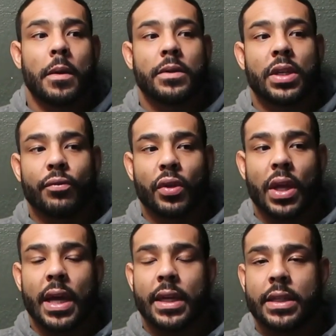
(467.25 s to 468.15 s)

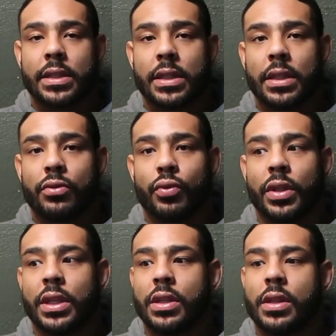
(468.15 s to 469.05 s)
self-reliance is
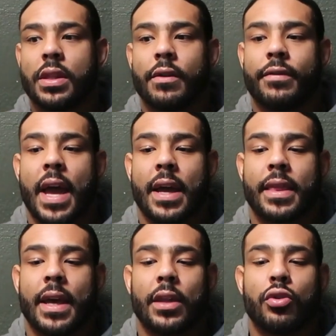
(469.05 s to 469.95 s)
really the fact
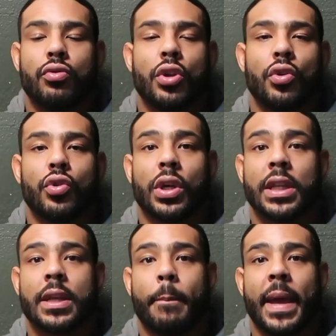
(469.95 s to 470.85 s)
that you know you
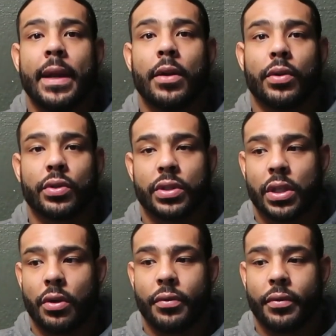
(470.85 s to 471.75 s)
can depend on
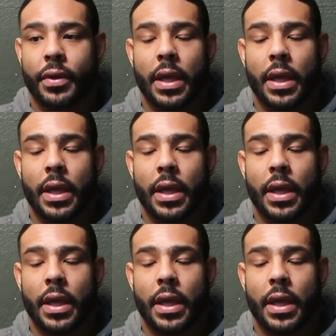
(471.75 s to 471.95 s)
yourself